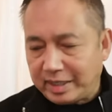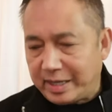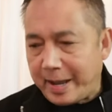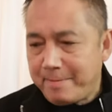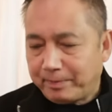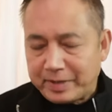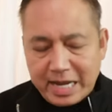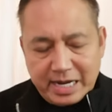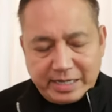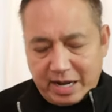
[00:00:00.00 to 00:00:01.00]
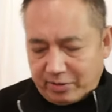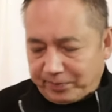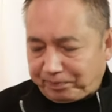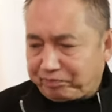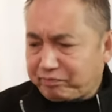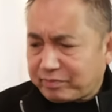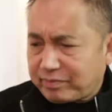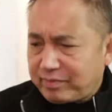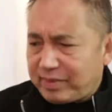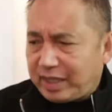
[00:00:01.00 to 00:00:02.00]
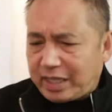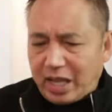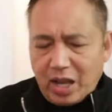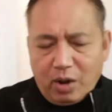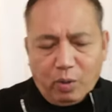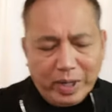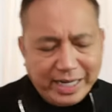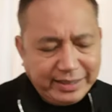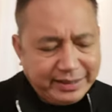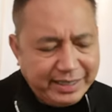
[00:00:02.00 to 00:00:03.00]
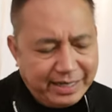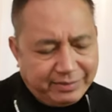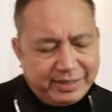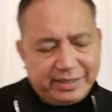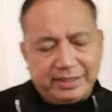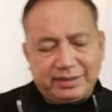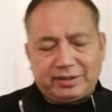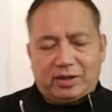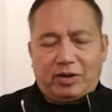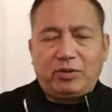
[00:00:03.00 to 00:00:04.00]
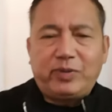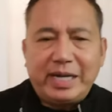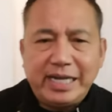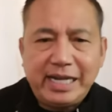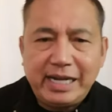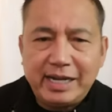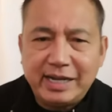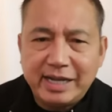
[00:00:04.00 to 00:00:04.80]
Okay, now when I see that this is already